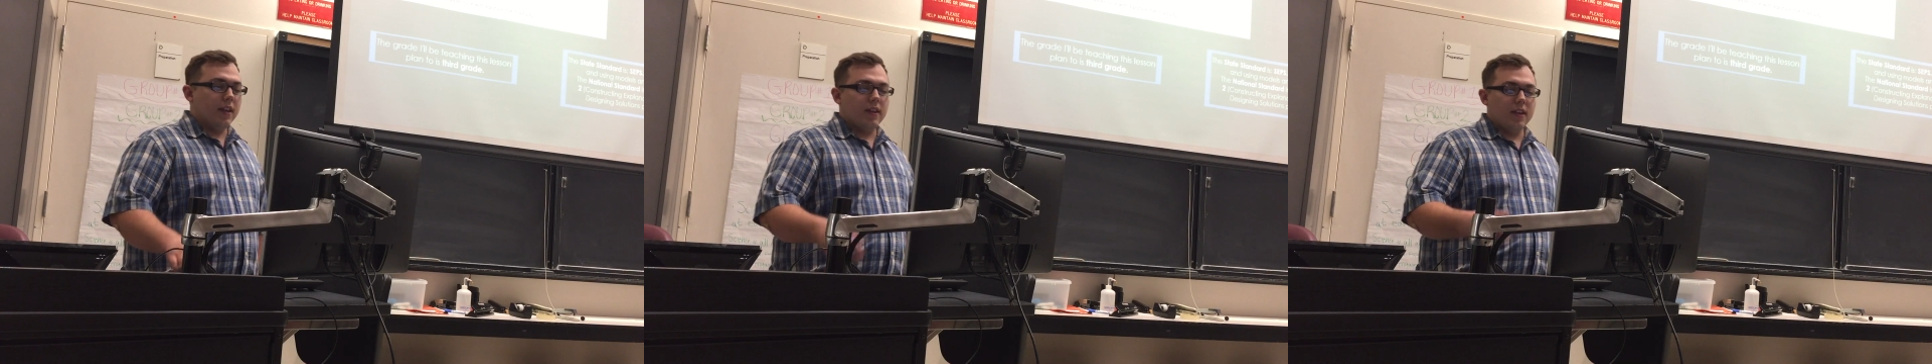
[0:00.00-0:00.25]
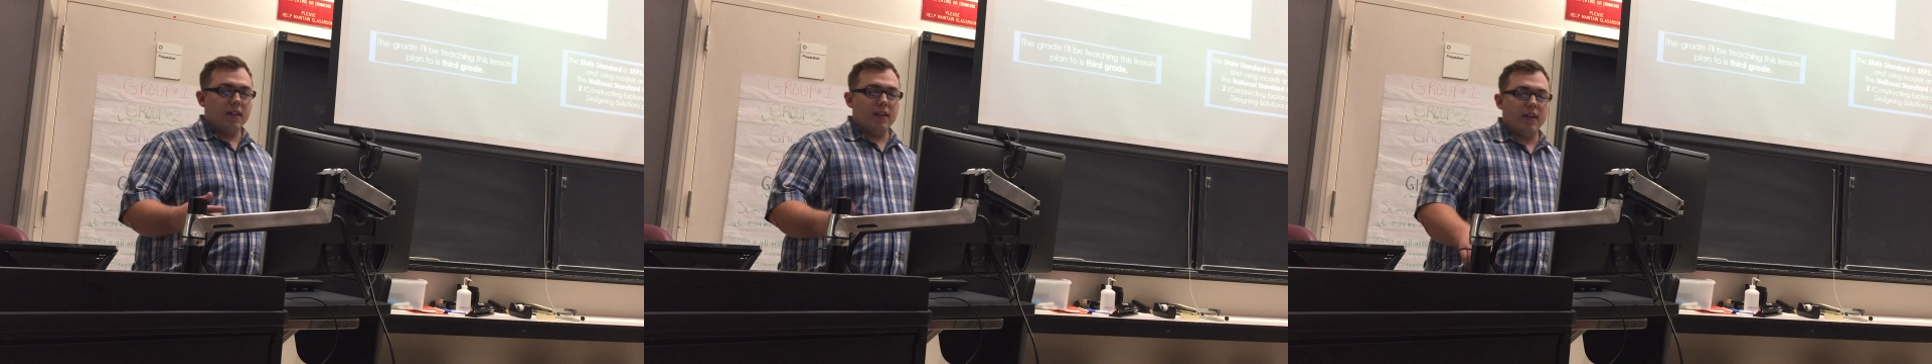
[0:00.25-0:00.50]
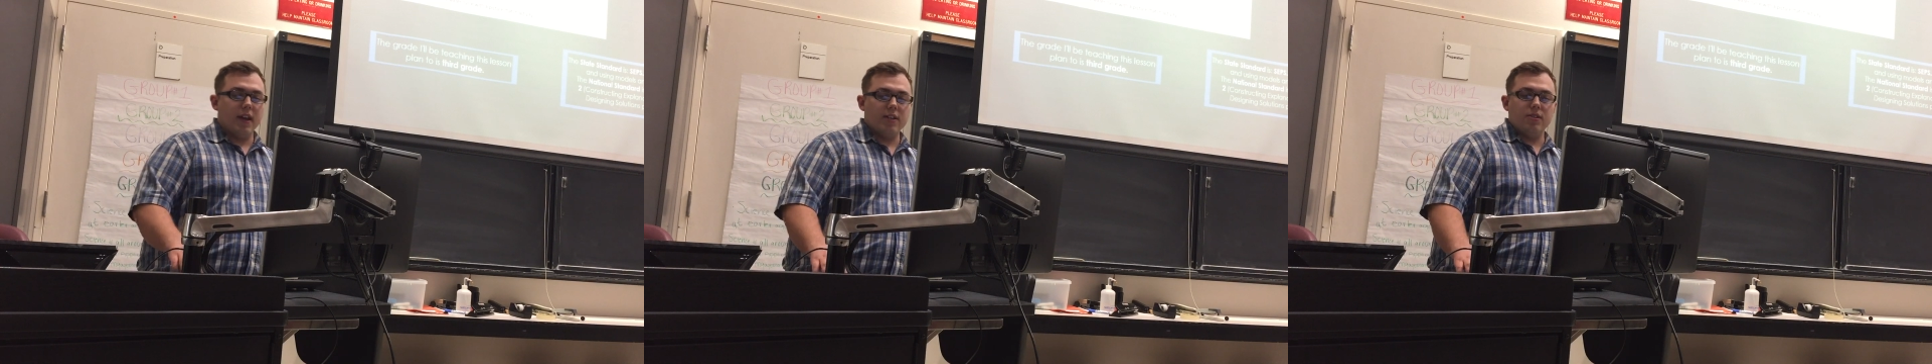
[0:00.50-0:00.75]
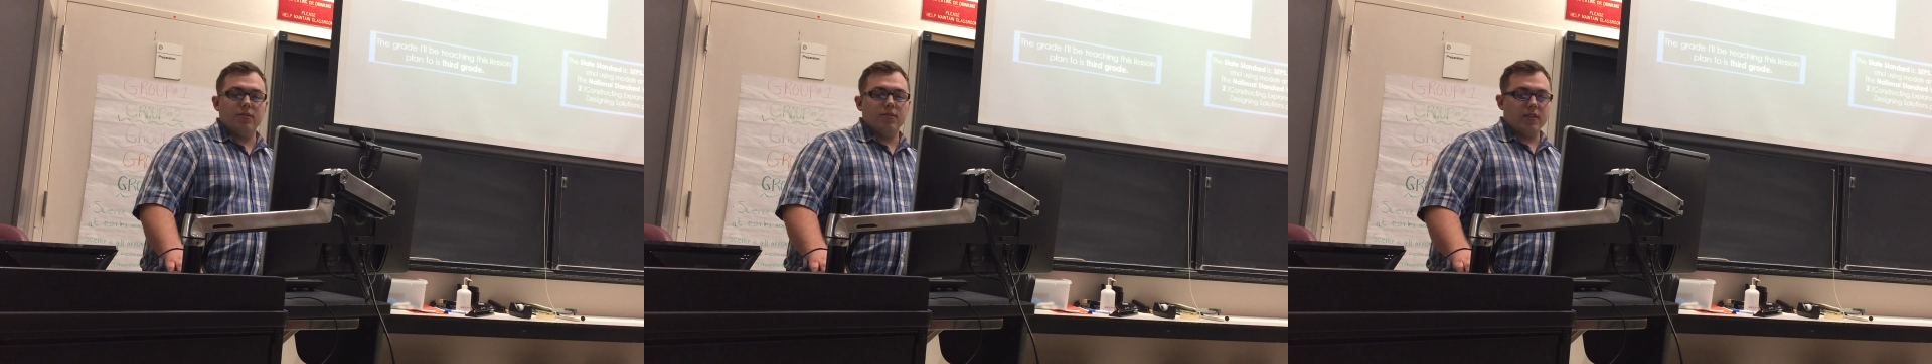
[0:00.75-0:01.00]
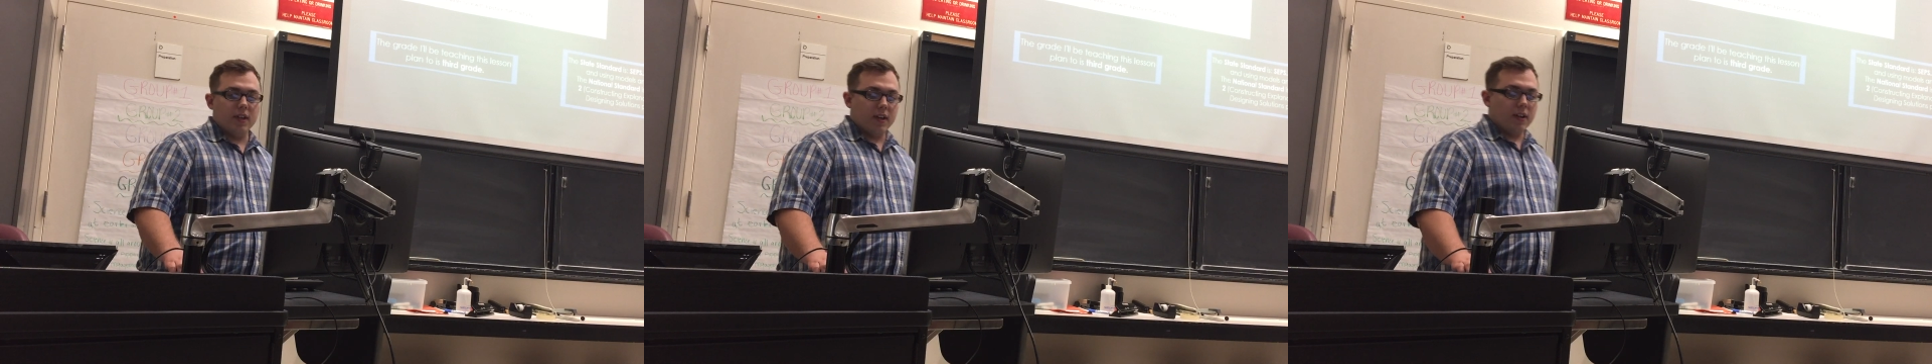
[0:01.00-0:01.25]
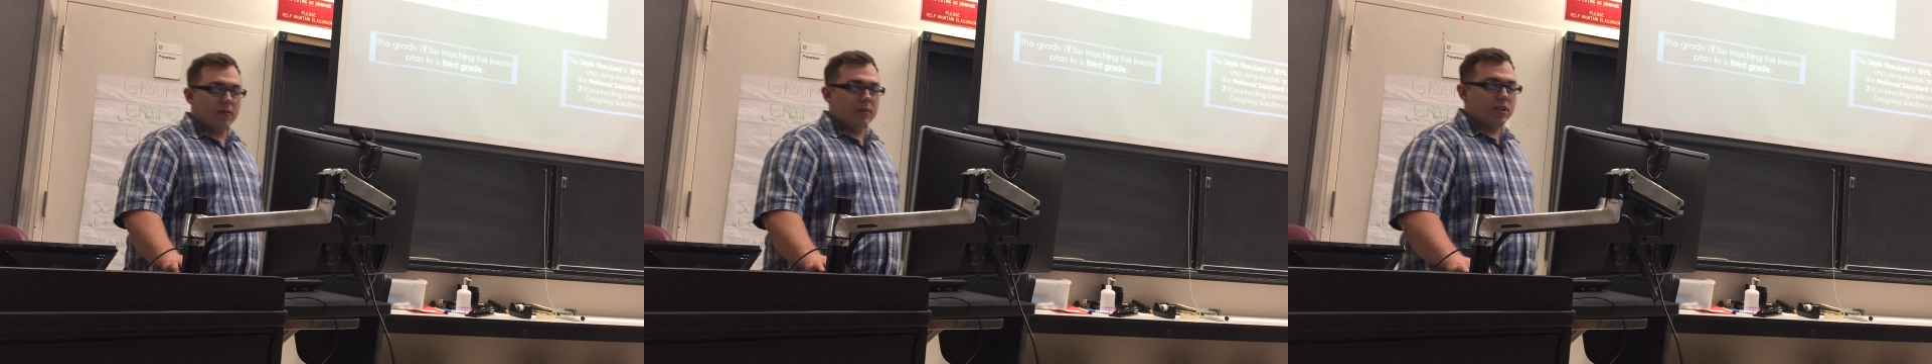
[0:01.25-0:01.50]
and then the national
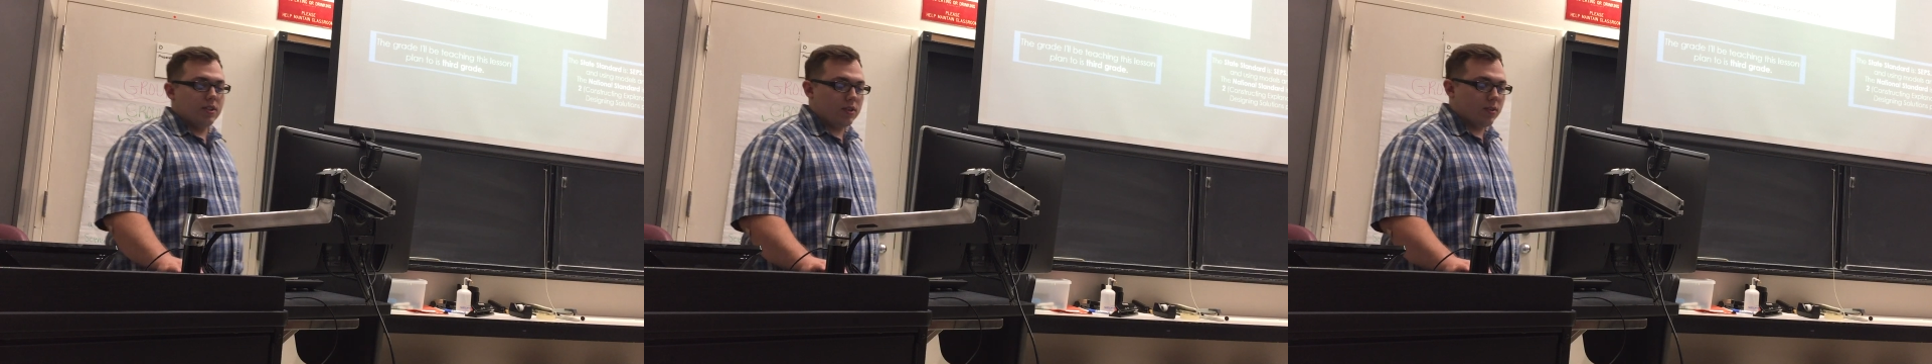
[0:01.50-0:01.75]
standard, which is